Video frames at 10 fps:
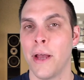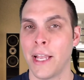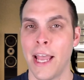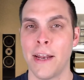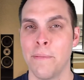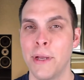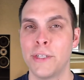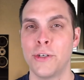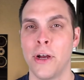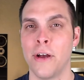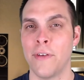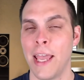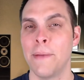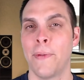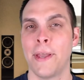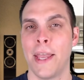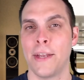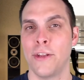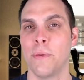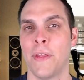again a mixture of ape-like
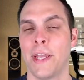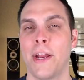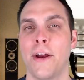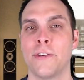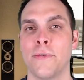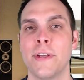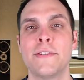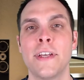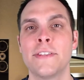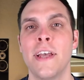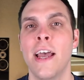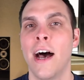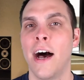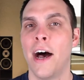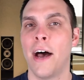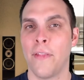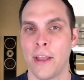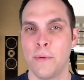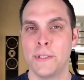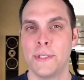and human-like characteristics uh,
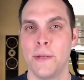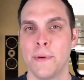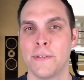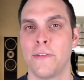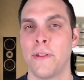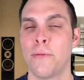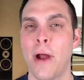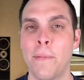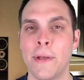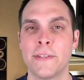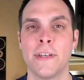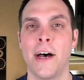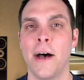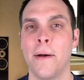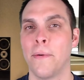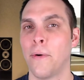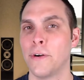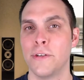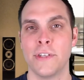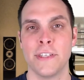like we see with Sahelanthropus um,
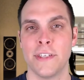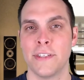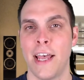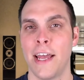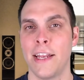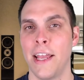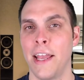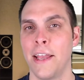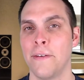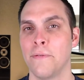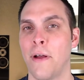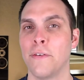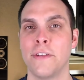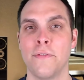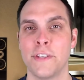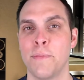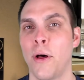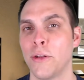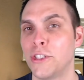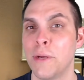had a relatively
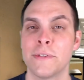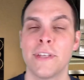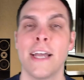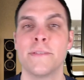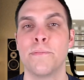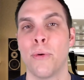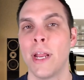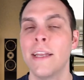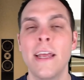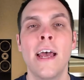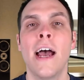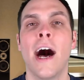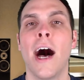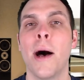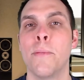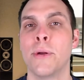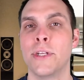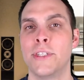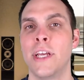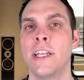small chimp-sized brain uh, but
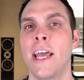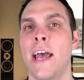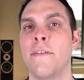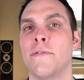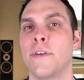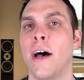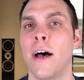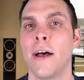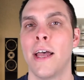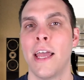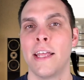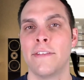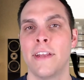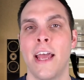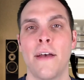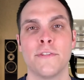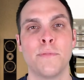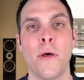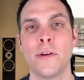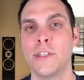it did have uh, it did have
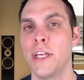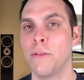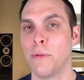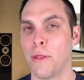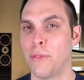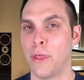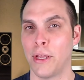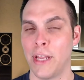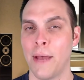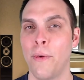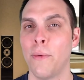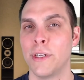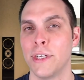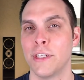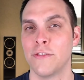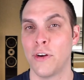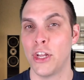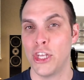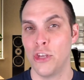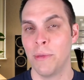smaller teeth with a thick enamel which is
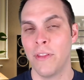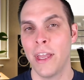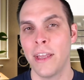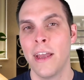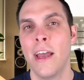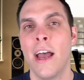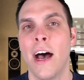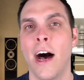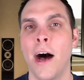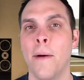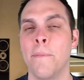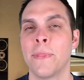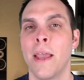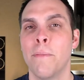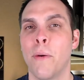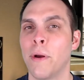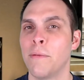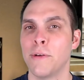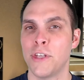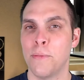very human-like um, but one of
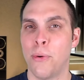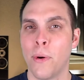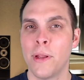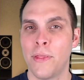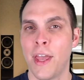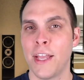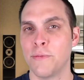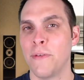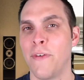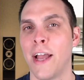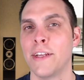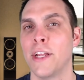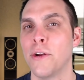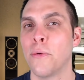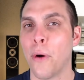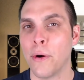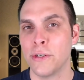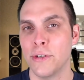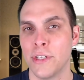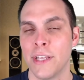the most important things we find in
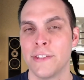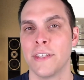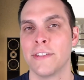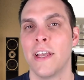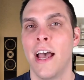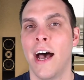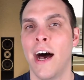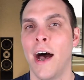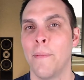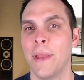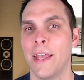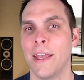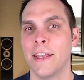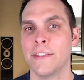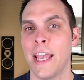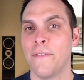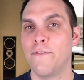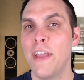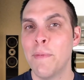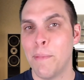Orrorin tugenensis um, is a
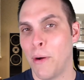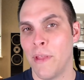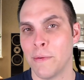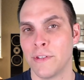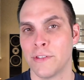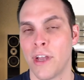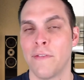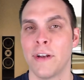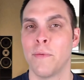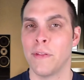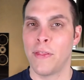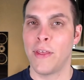femur bone that was discovered. And one of